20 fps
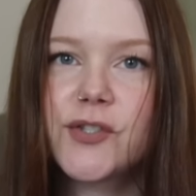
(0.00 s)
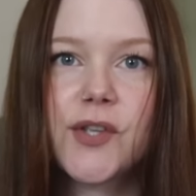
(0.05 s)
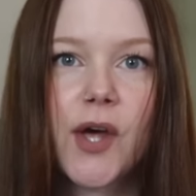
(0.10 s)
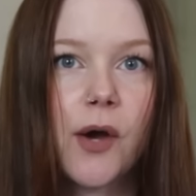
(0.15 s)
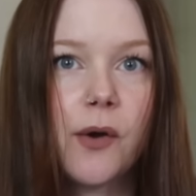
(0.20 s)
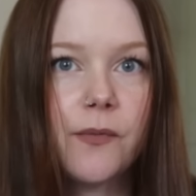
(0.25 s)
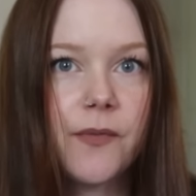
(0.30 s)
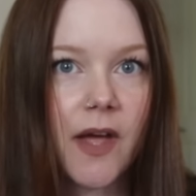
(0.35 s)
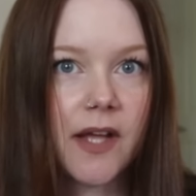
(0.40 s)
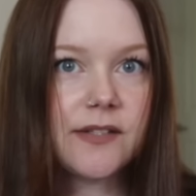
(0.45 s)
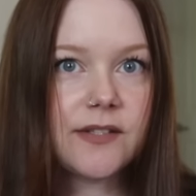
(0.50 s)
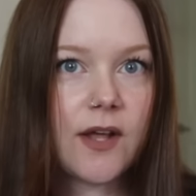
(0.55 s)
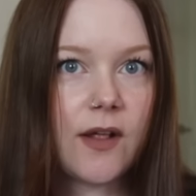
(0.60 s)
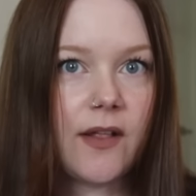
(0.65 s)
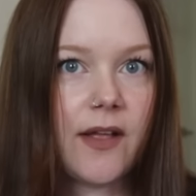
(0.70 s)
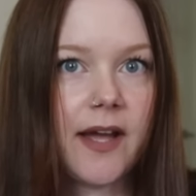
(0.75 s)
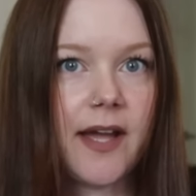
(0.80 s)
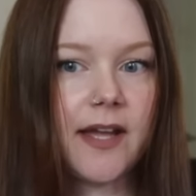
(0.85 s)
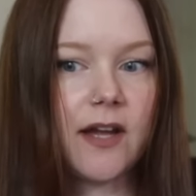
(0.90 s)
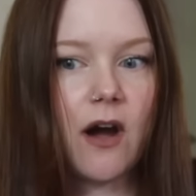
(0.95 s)
So that's
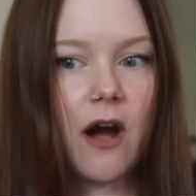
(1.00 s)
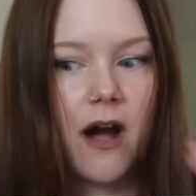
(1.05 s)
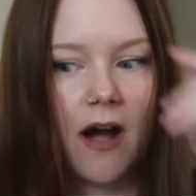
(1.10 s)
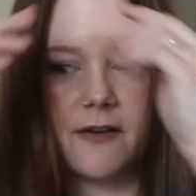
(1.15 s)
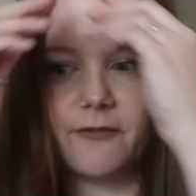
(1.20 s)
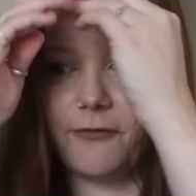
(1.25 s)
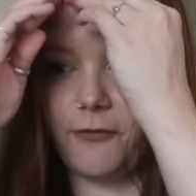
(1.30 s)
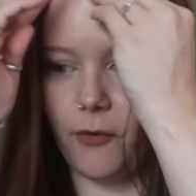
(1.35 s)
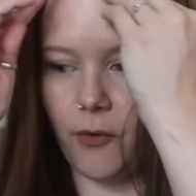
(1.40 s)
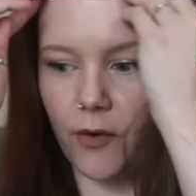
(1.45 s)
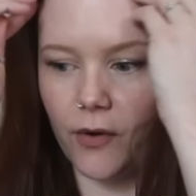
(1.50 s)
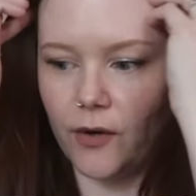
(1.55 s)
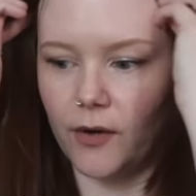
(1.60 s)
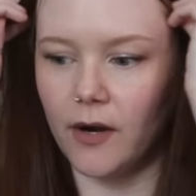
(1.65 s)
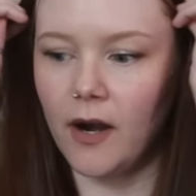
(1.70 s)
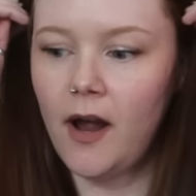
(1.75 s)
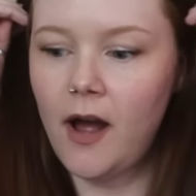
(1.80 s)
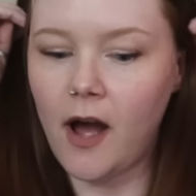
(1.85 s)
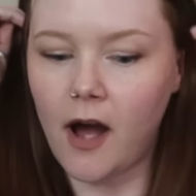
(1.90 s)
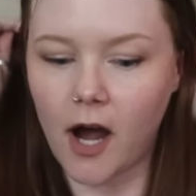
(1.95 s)
all I got
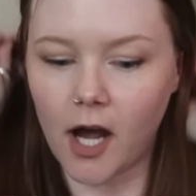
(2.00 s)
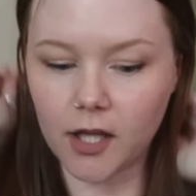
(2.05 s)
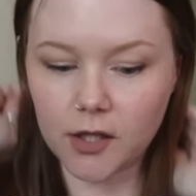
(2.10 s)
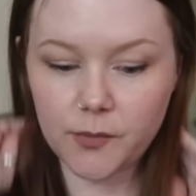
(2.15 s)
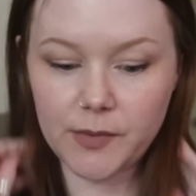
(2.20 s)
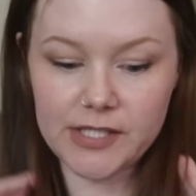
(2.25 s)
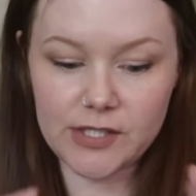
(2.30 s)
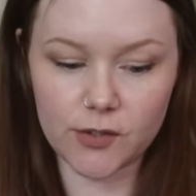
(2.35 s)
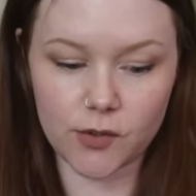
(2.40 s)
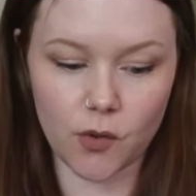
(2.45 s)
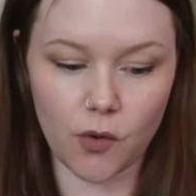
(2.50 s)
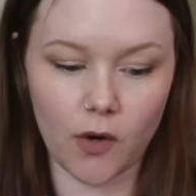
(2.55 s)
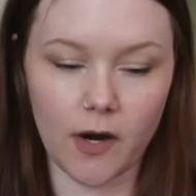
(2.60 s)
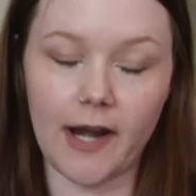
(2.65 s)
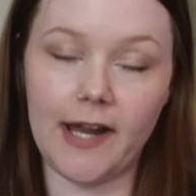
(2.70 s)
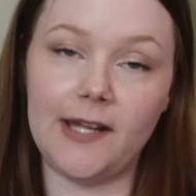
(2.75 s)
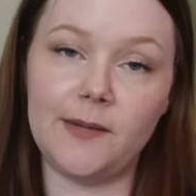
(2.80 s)
for Halloween decor.